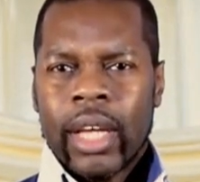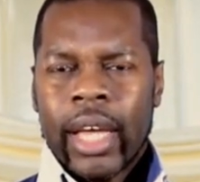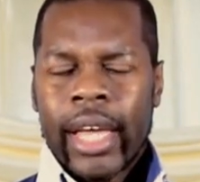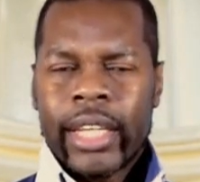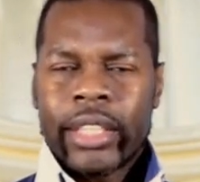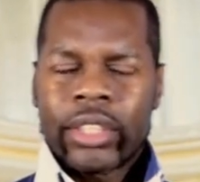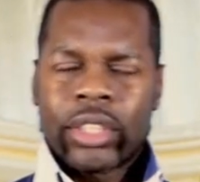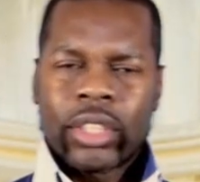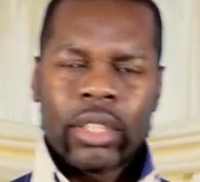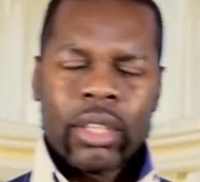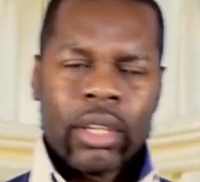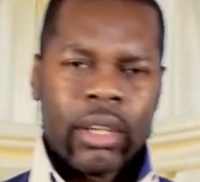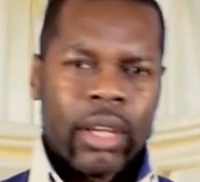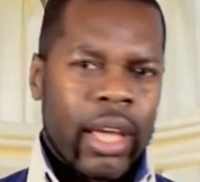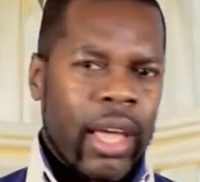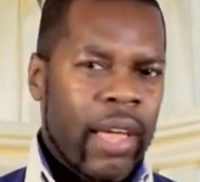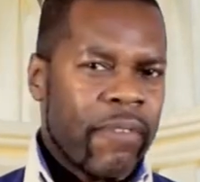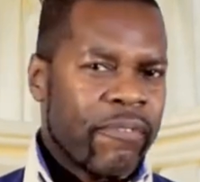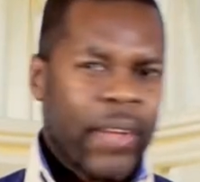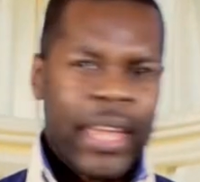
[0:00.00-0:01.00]
It's,
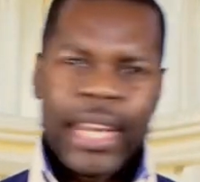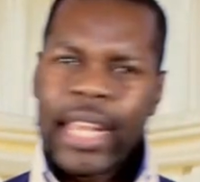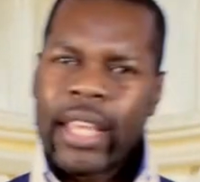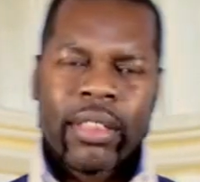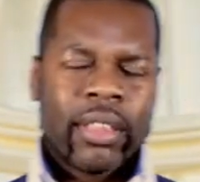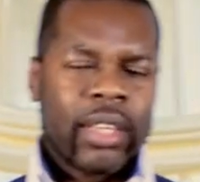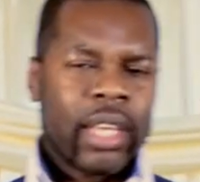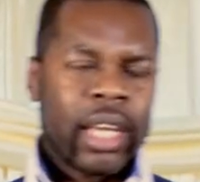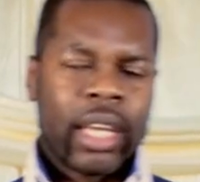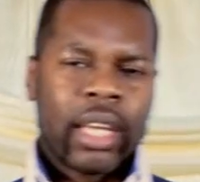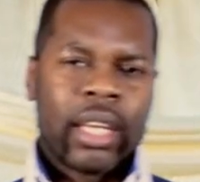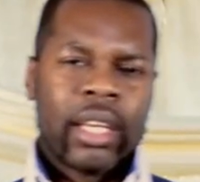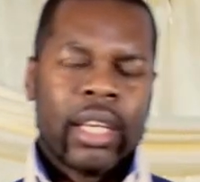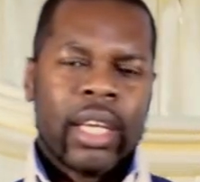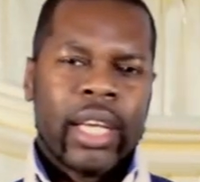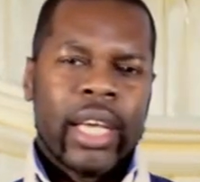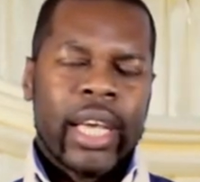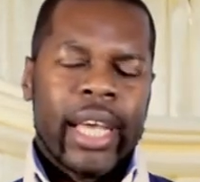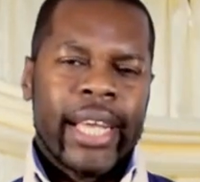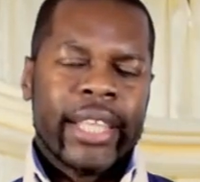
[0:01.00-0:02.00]
if anything,
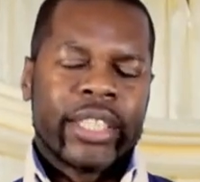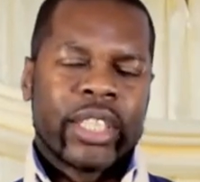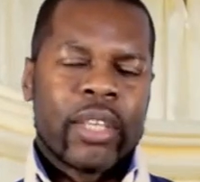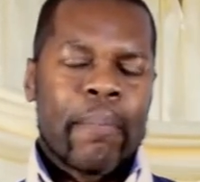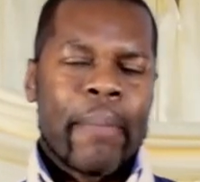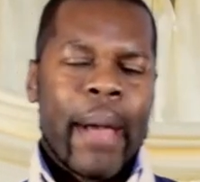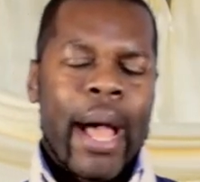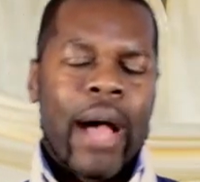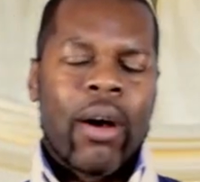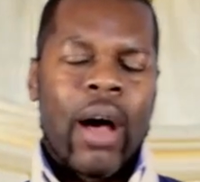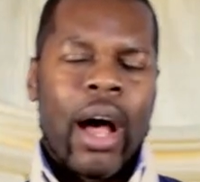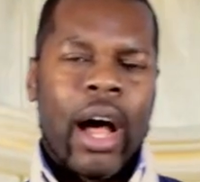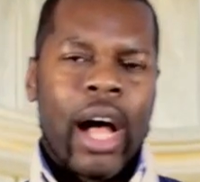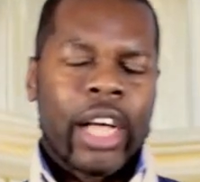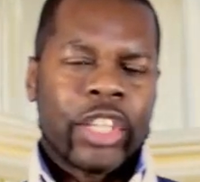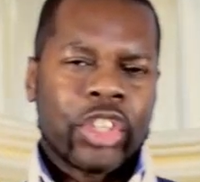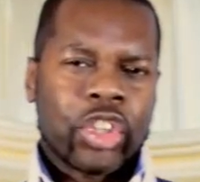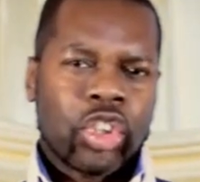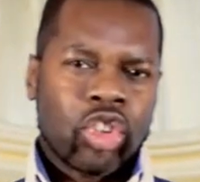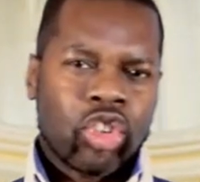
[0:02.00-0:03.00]
it's about
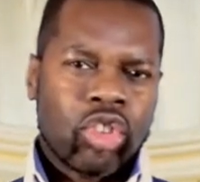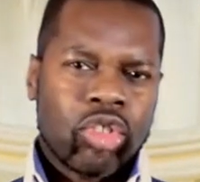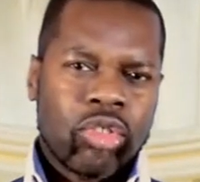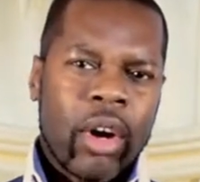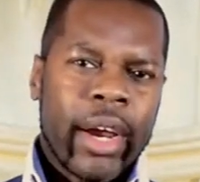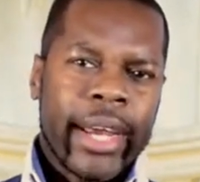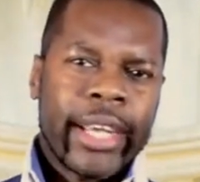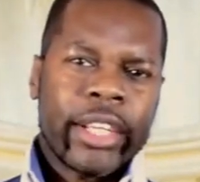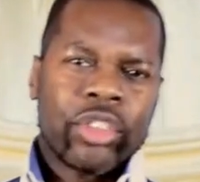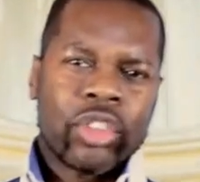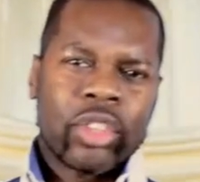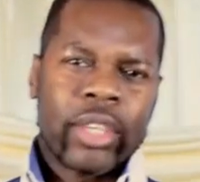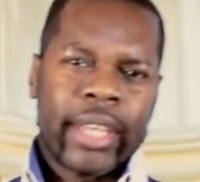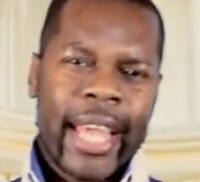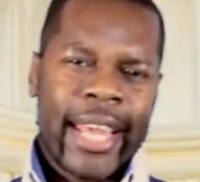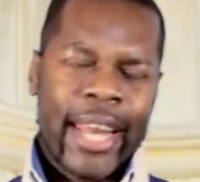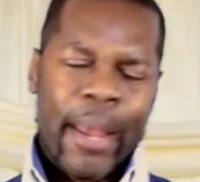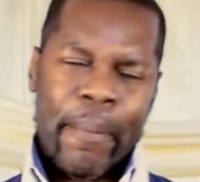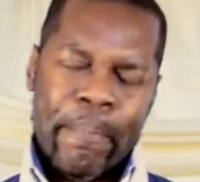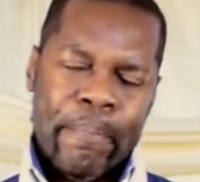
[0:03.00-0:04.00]
us trying to
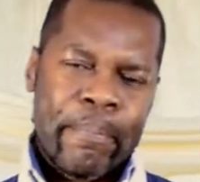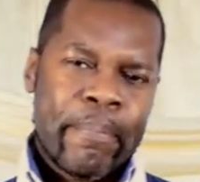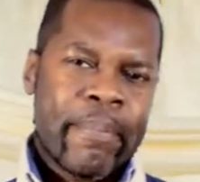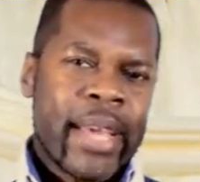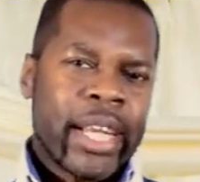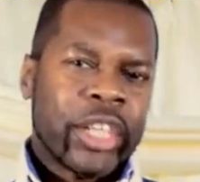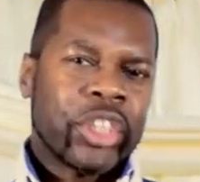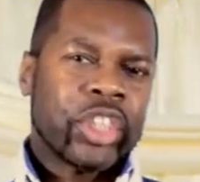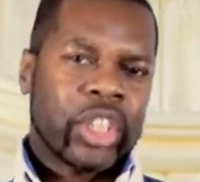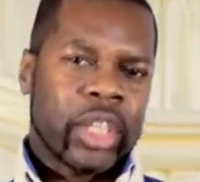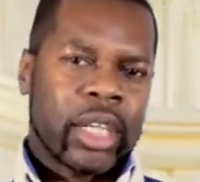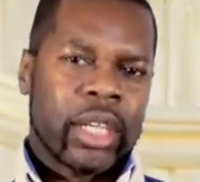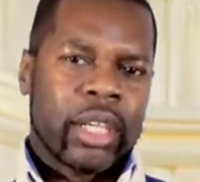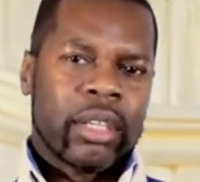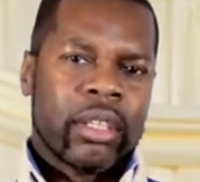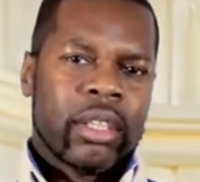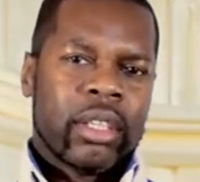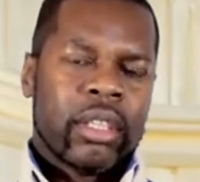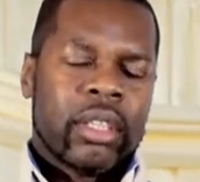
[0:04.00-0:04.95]
get a measure